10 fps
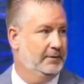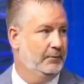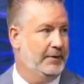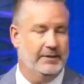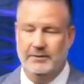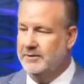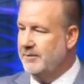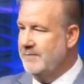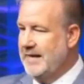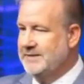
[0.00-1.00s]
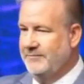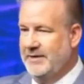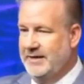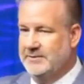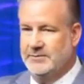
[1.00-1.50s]
We can look at man's
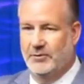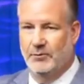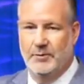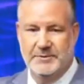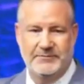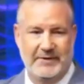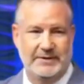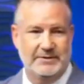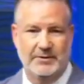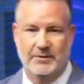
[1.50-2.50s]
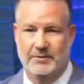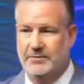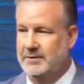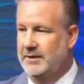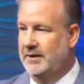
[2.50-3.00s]
face or woman's face and
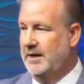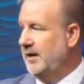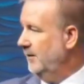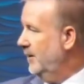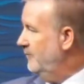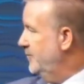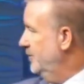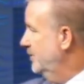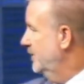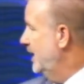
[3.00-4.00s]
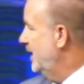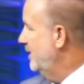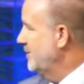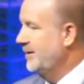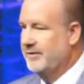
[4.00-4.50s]
go, I love you.
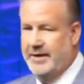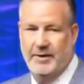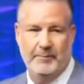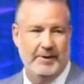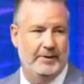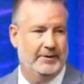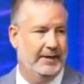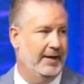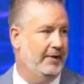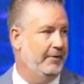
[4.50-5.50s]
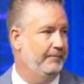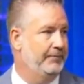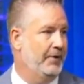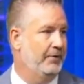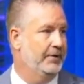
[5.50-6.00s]
I'm here to help. How can I help?
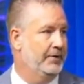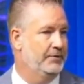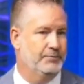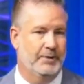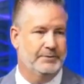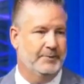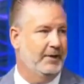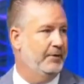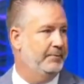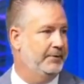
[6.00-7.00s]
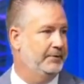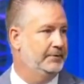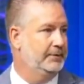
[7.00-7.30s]
The Holy Ghost wants me to help you.